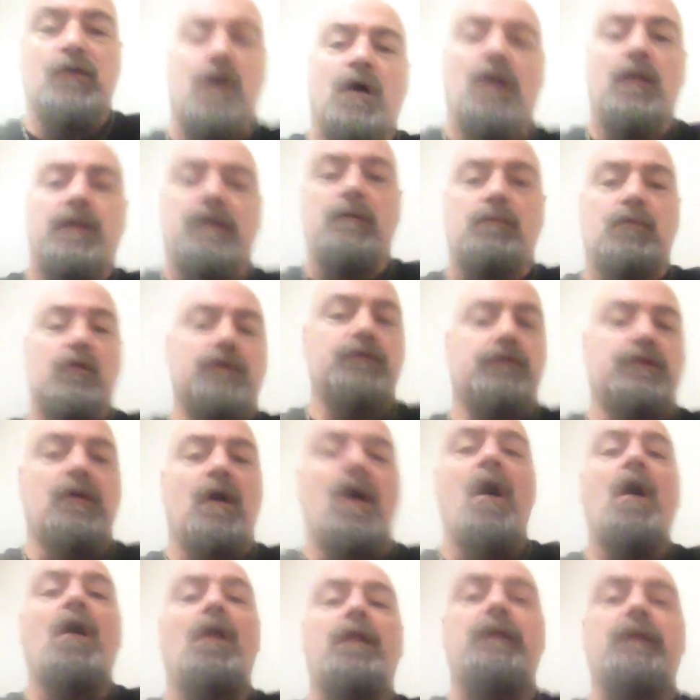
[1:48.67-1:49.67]
all
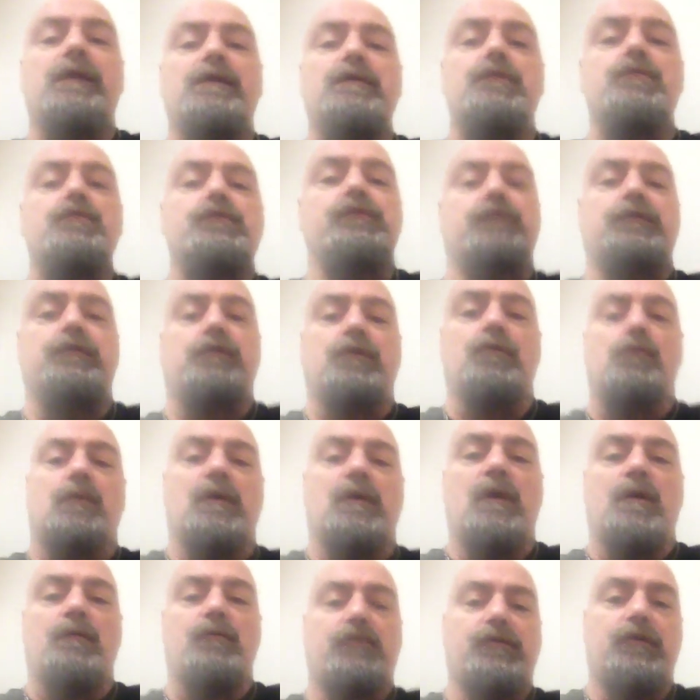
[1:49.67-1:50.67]
they used to do
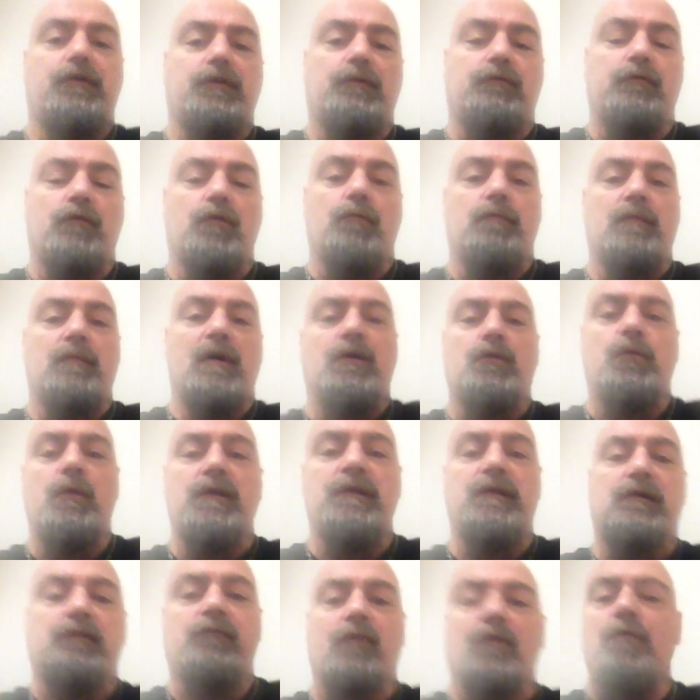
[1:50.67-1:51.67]
when I was in the group. I
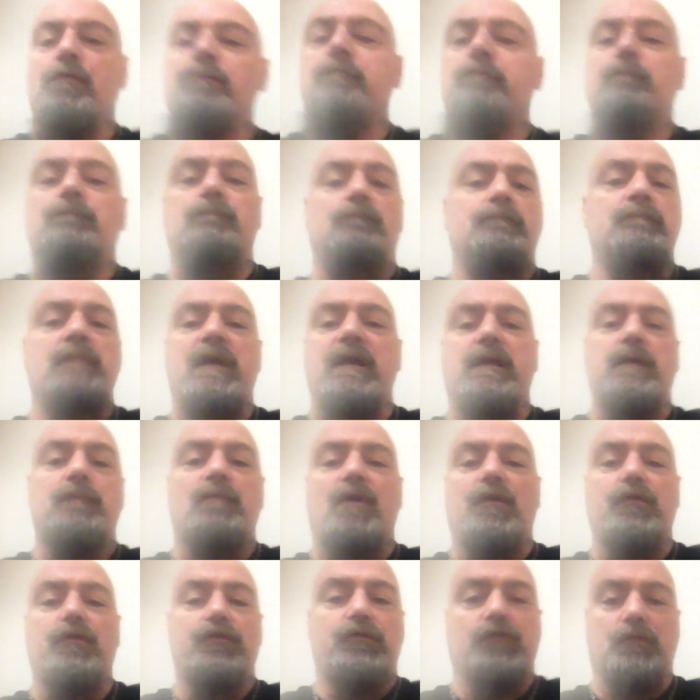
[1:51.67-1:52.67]
quit the group many
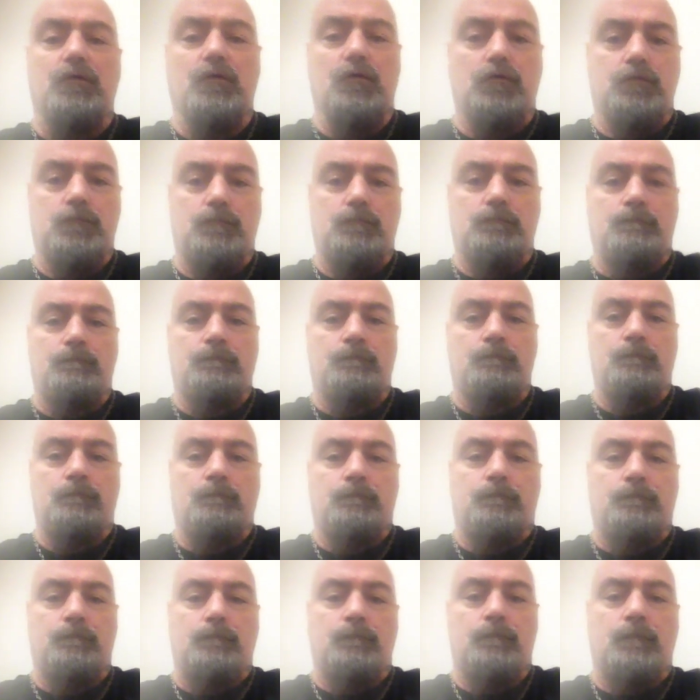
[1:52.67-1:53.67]
months ago.
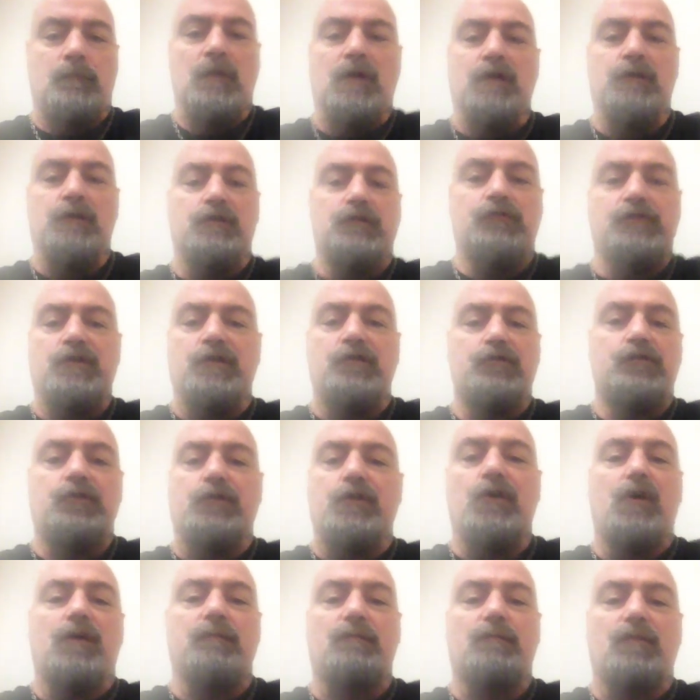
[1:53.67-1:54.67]
Like 6 or
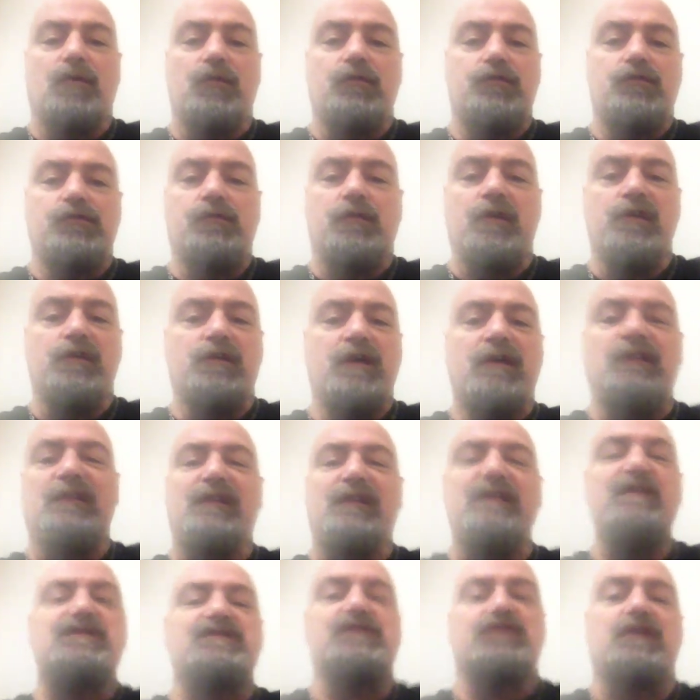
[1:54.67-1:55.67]
9 months, like at
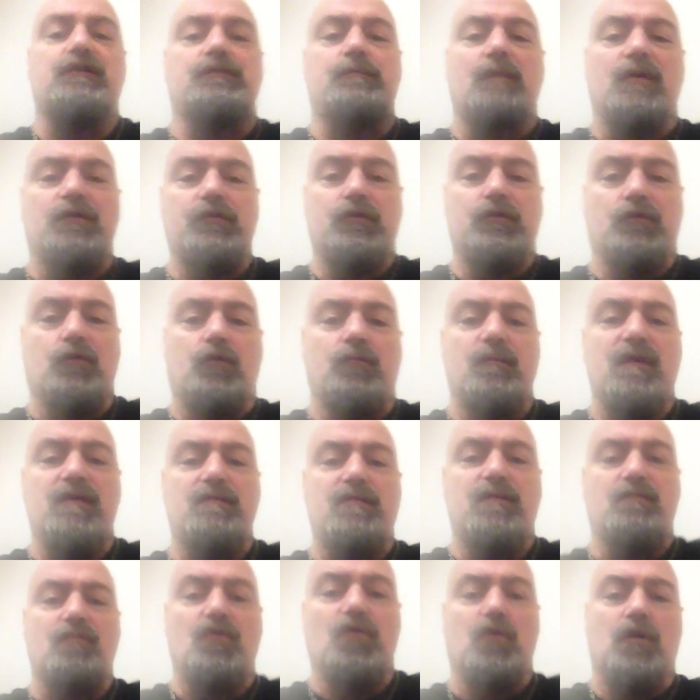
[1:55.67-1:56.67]
least 6 months ago,
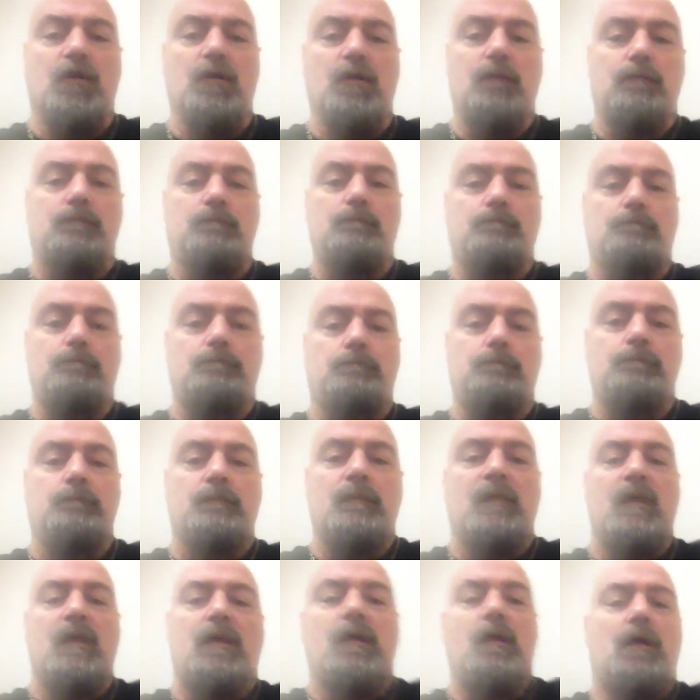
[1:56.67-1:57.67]
maybe more.
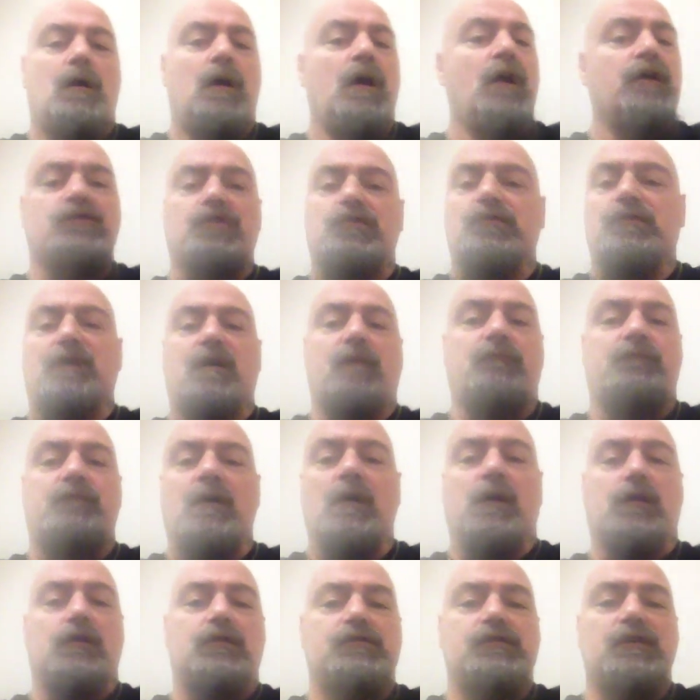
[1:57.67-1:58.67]
I just got
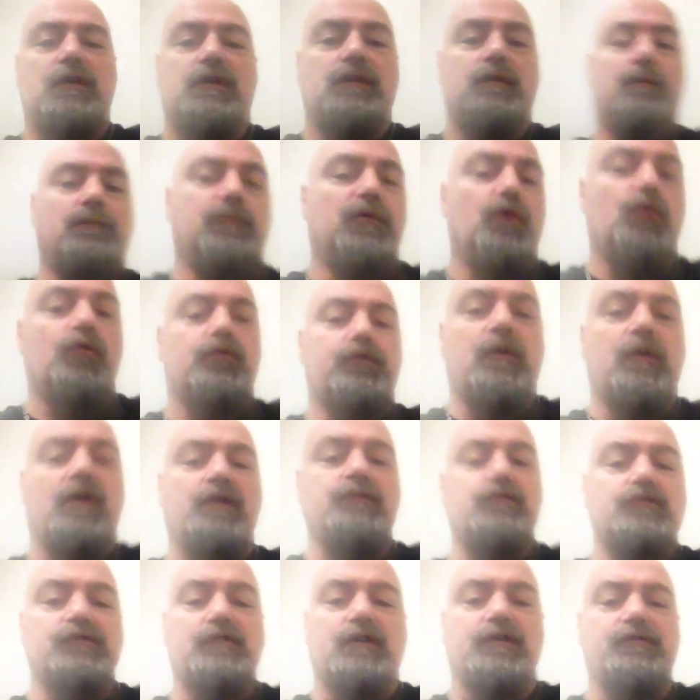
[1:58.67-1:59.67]
fucking sick of the bullshit.
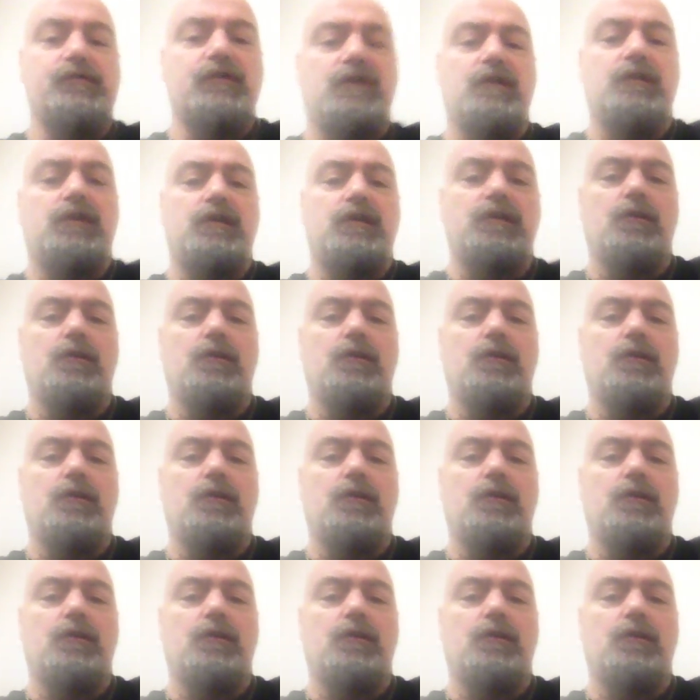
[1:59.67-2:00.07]
I just got sick of